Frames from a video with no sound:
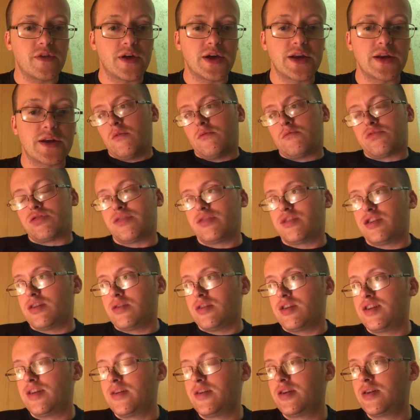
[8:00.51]
flight.
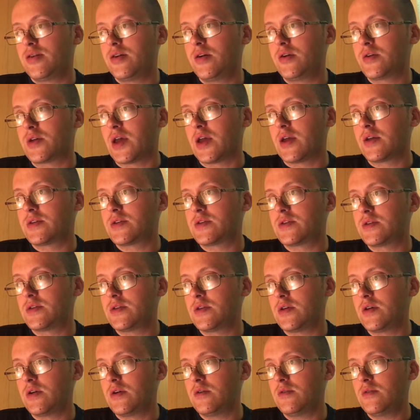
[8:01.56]
Okay,
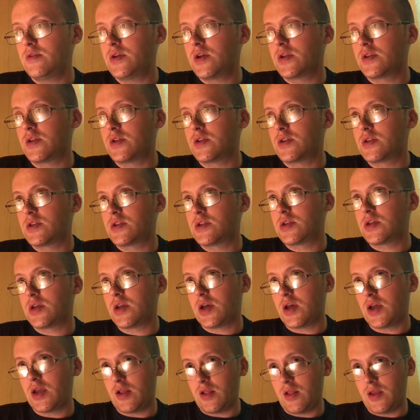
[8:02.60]
so got to
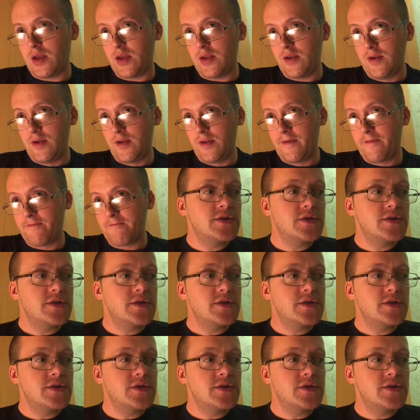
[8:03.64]
Thailand.